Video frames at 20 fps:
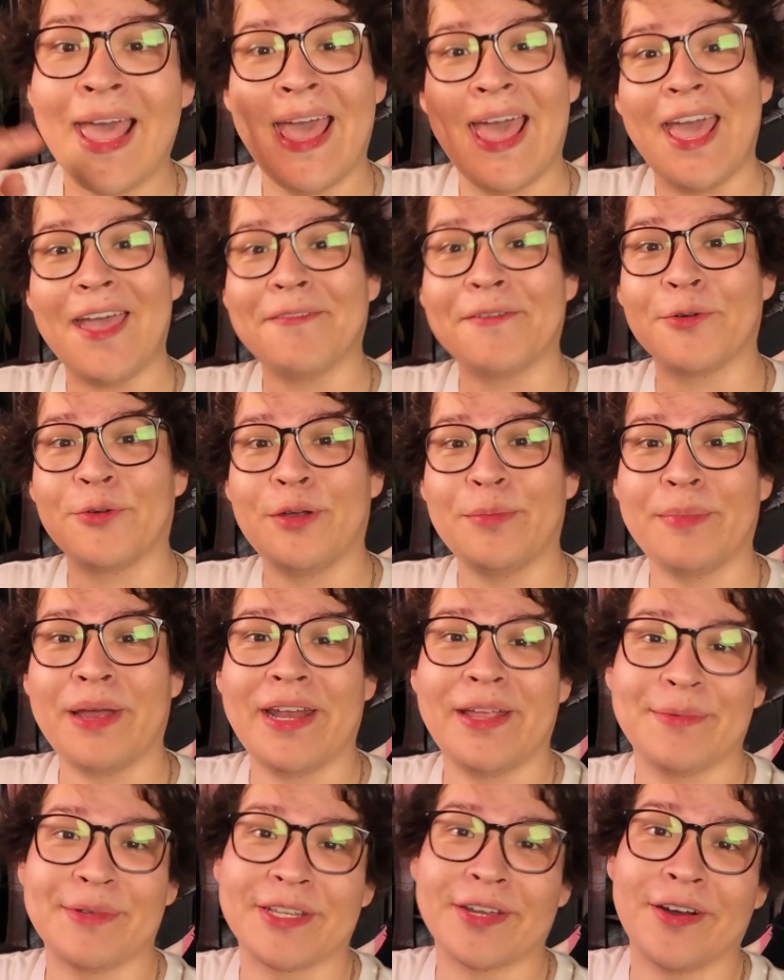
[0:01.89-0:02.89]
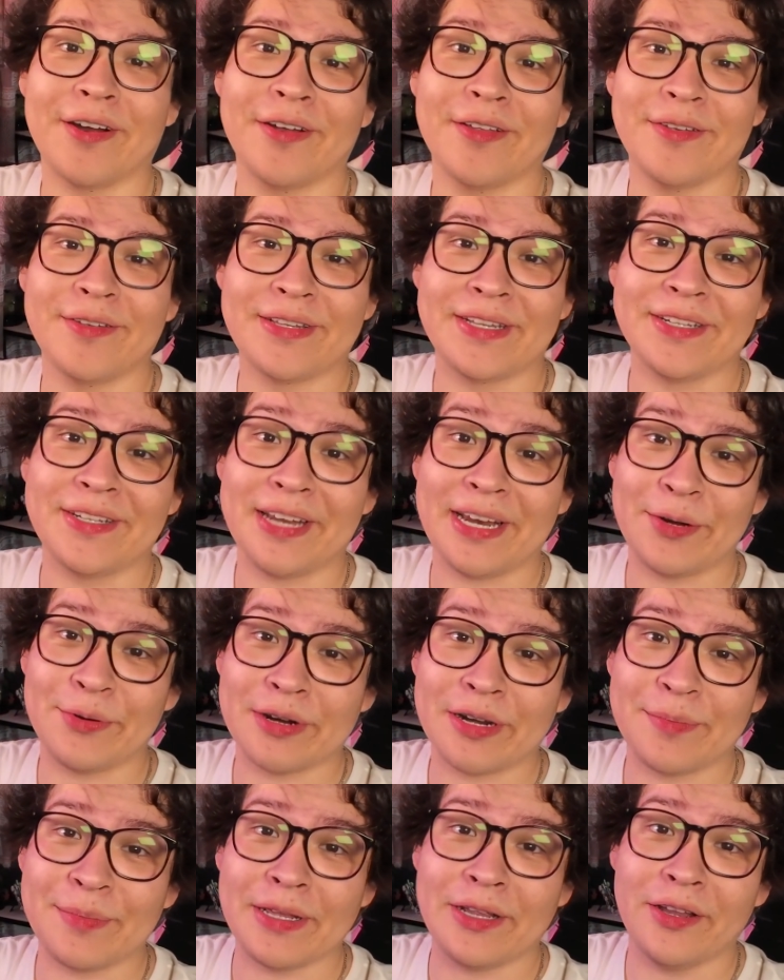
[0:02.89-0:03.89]
Hey everyone, my name is Carlos and today we're
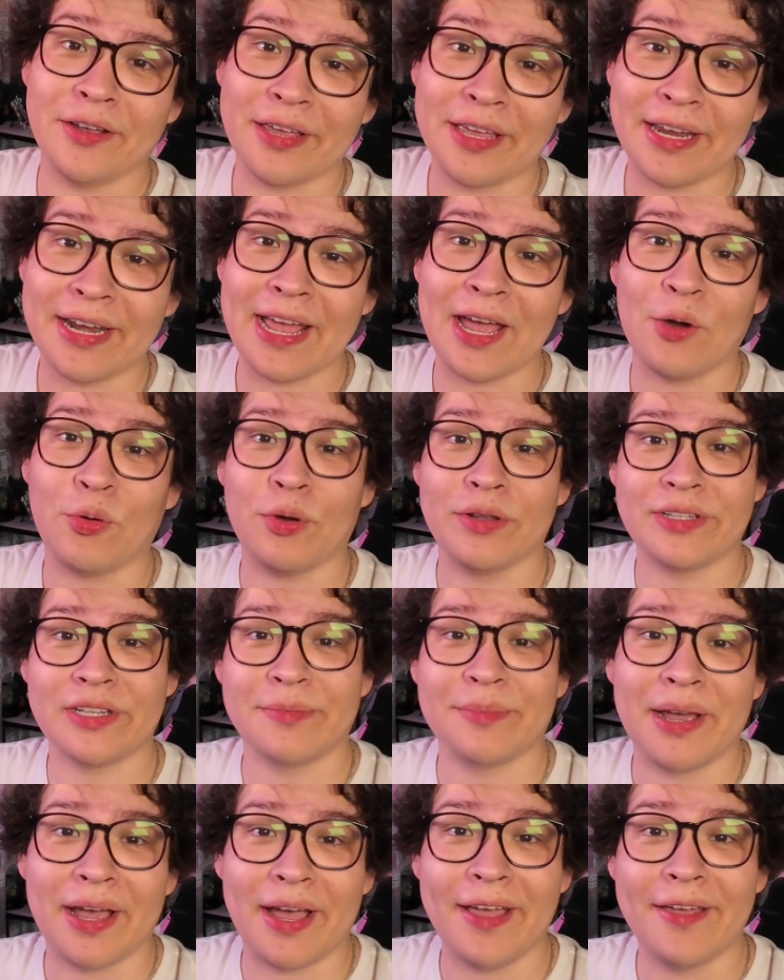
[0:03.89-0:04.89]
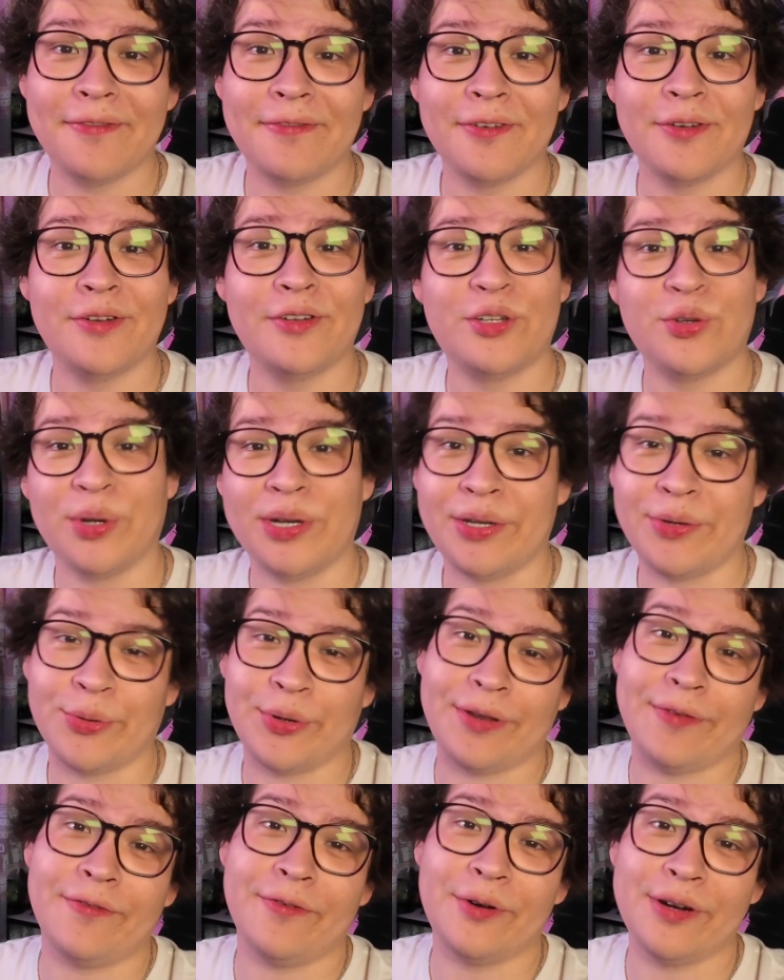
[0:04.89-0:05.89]
going to be looking at what's on my iPhone
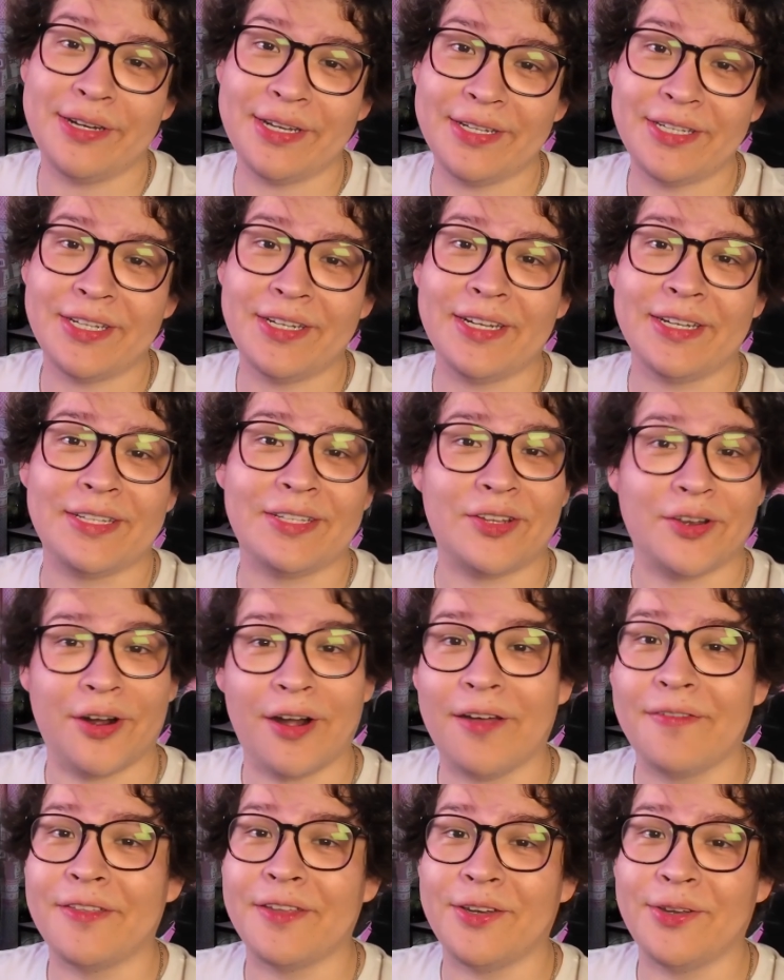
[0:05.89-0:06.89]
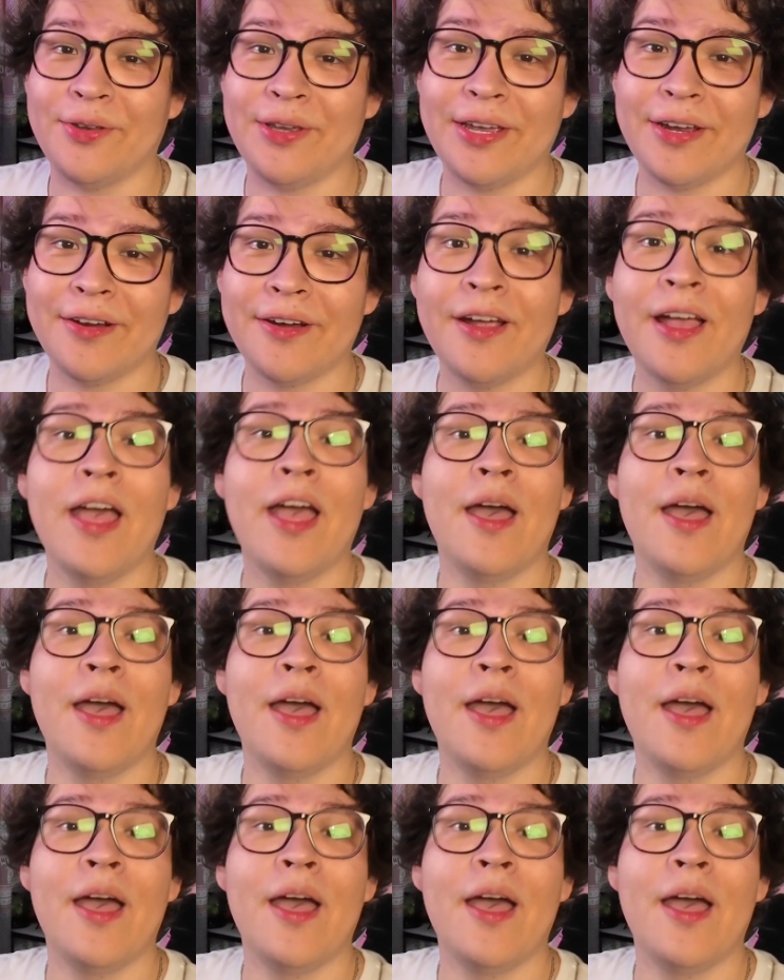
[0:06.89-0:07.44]
2024 edition and start off the new year.